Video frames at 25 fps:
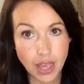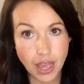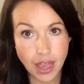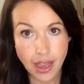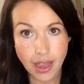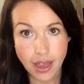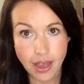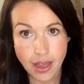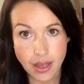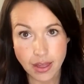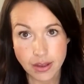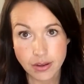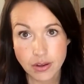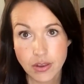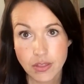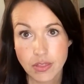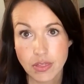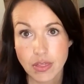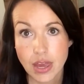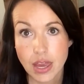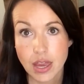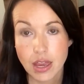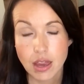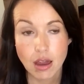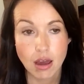and
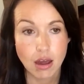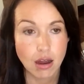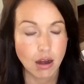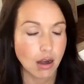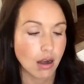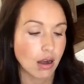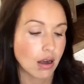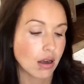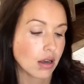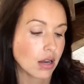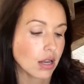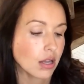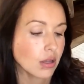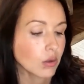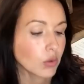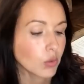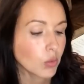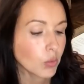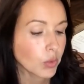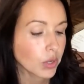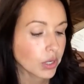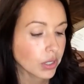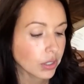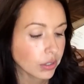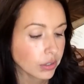
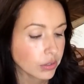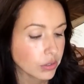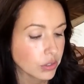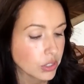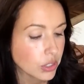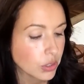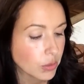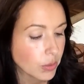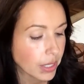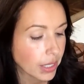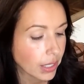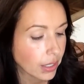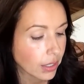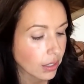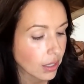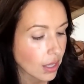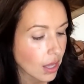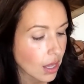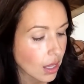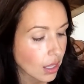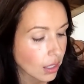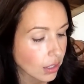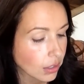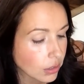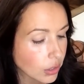we're doing
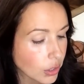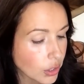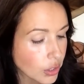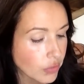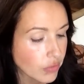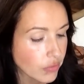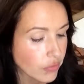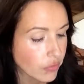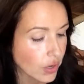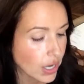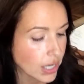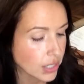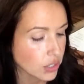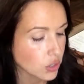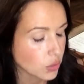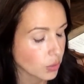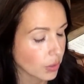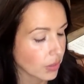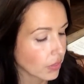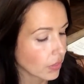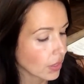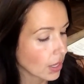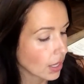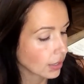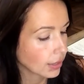Learn French
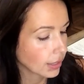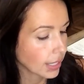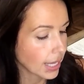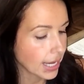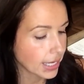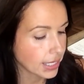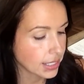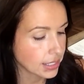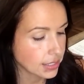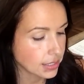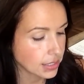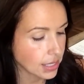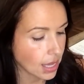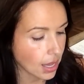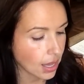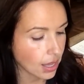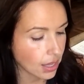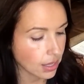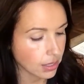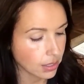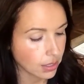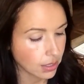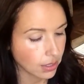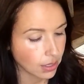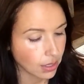with
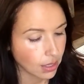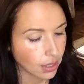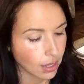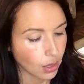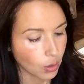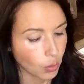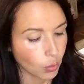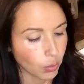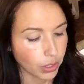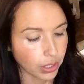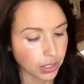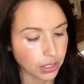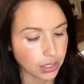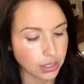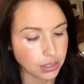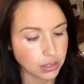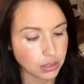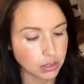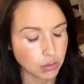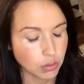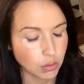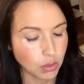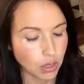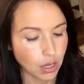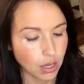Alexa. We're gonna,
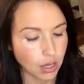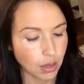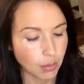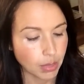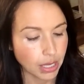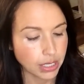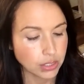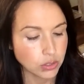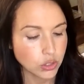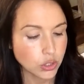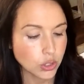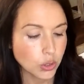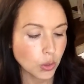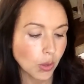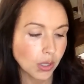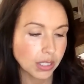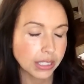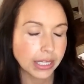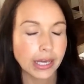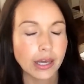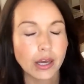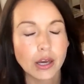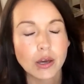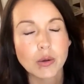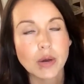and
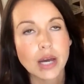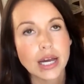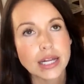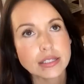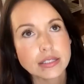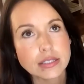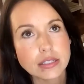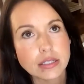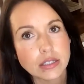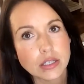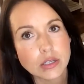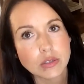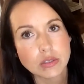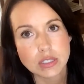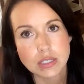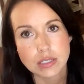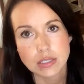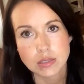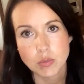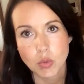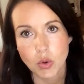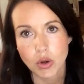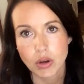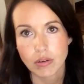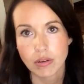Duolingo, Hudson
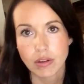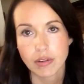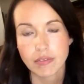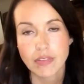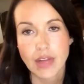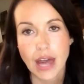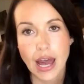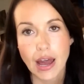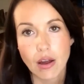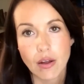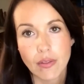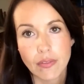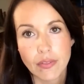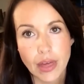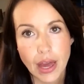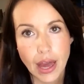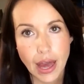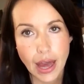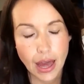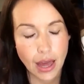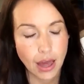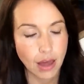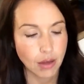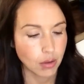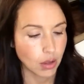uses more of that on the
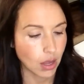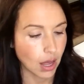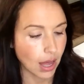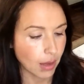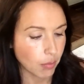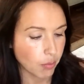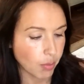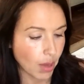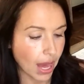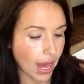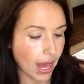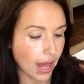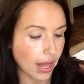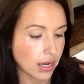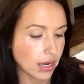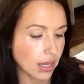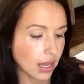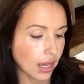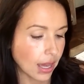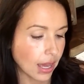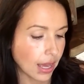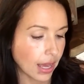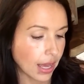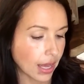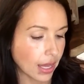
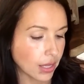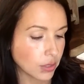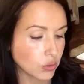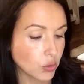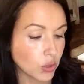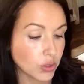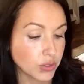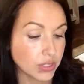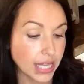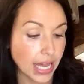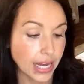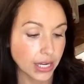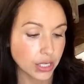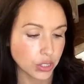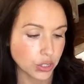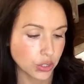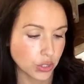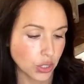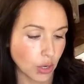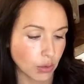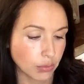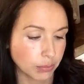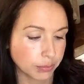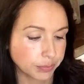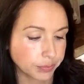iPad, and Rosetta
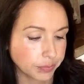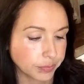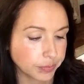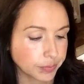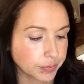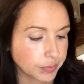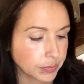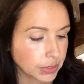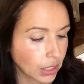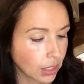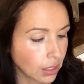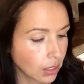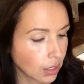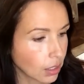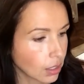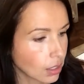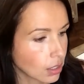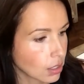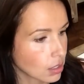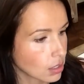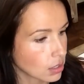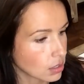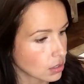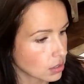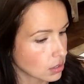Stone.
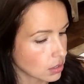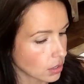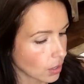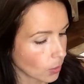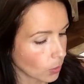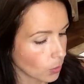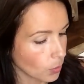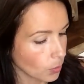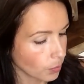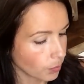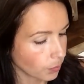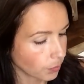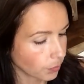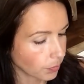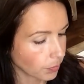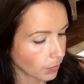So,